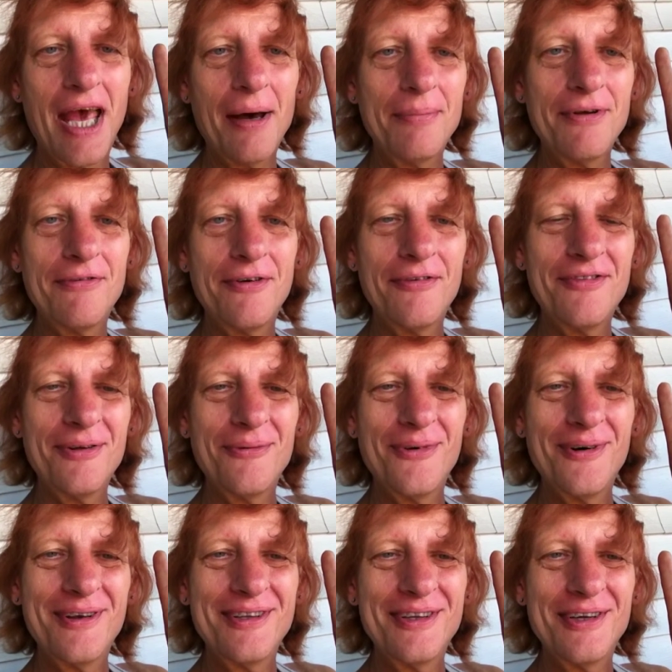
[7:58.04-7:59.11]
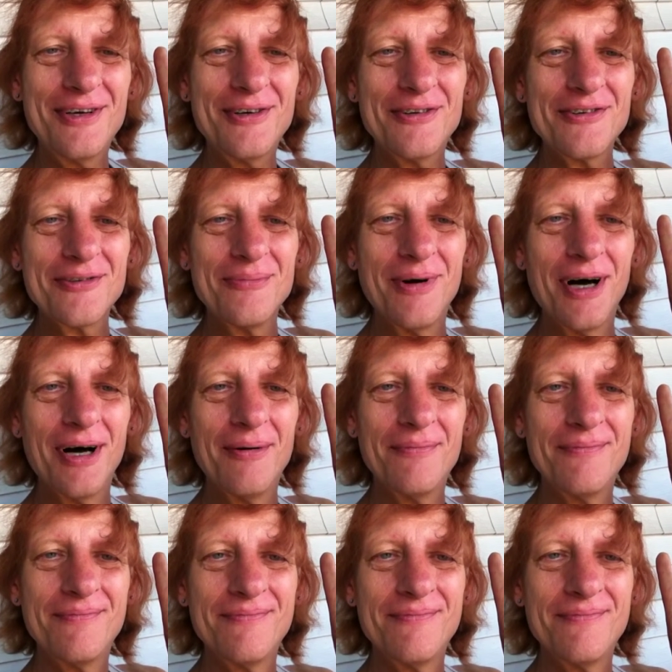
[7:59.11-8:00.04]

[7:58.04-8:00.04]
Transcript: Happy 51 years, Mom,